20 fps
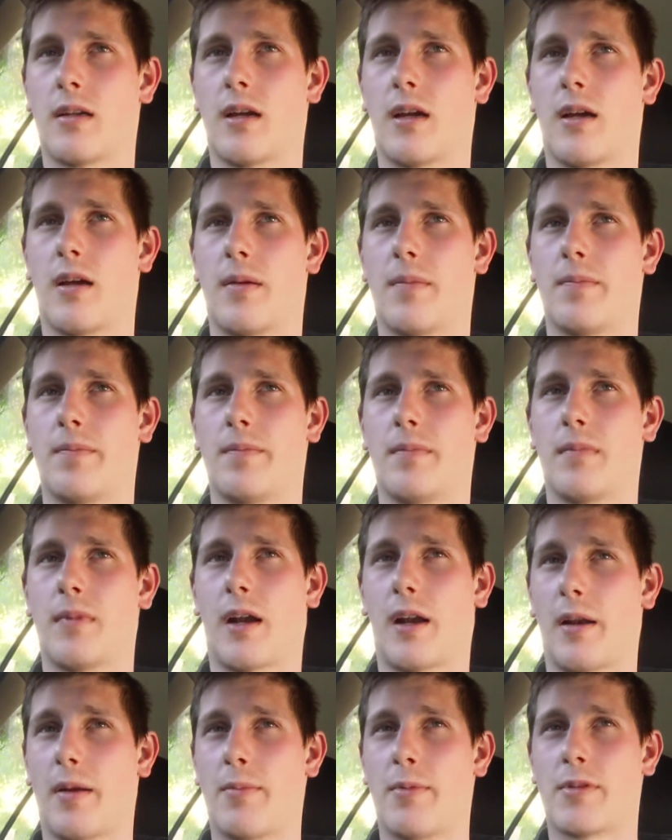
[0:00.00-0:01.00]
Um,
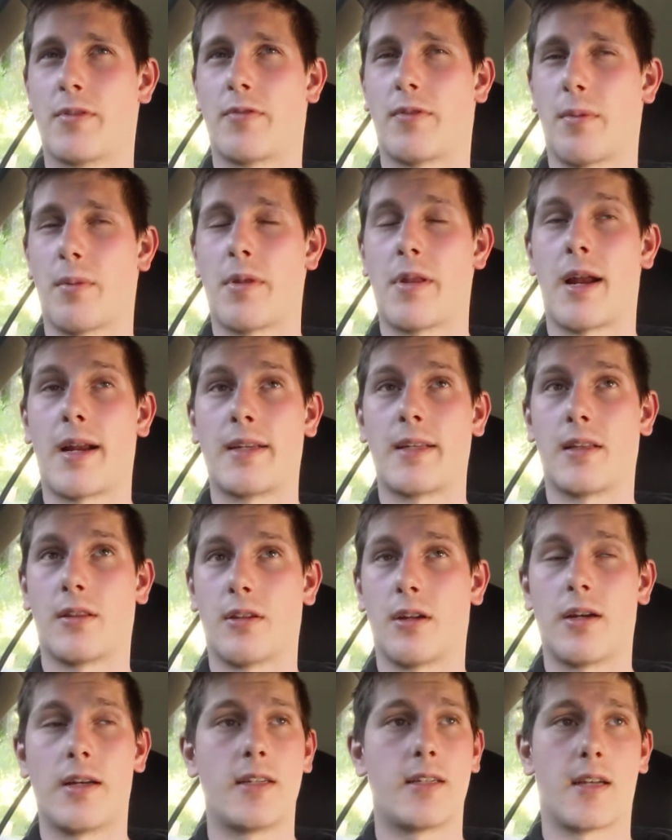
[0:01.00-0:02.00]
I, it was from the
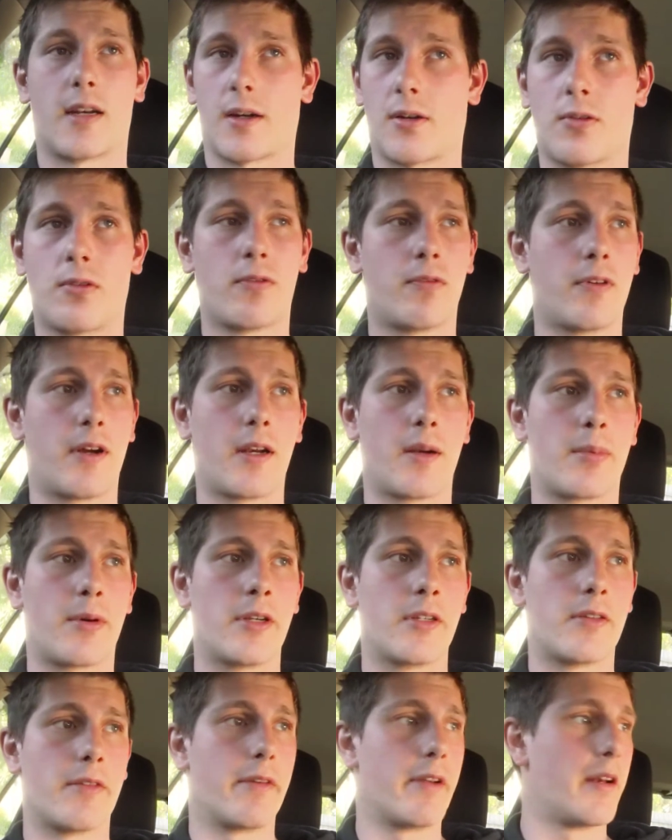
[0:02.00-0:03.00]
1930s, and I couldn't find a
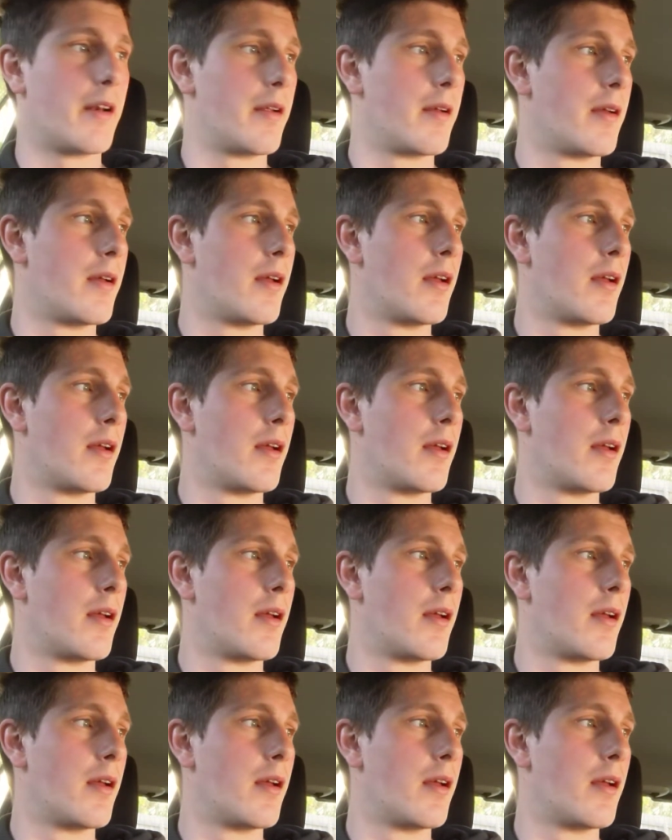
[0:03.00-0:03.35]
print of it.